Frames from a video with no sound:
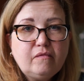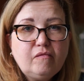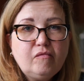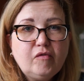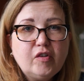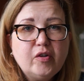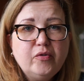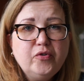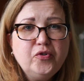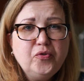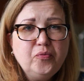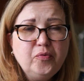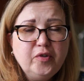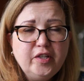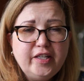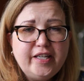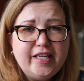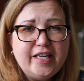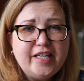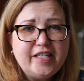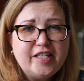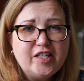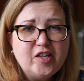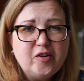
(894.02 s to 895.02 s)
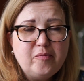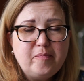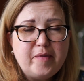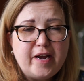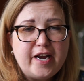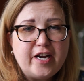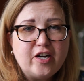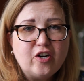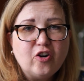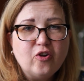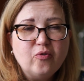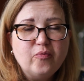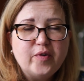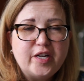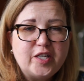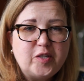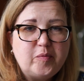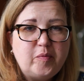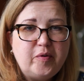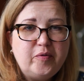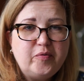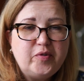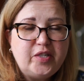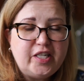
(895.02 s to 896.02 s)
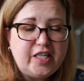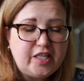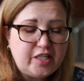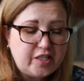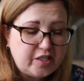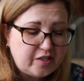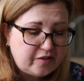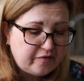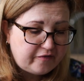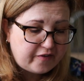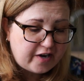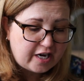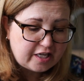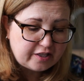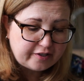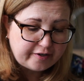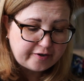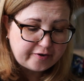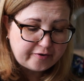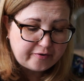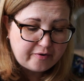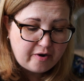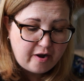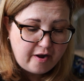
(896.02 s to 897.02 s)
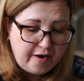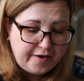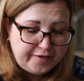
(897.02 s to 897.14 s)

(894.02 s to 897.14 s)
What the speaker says: It was really easy to make. Her recipe was easy to follow.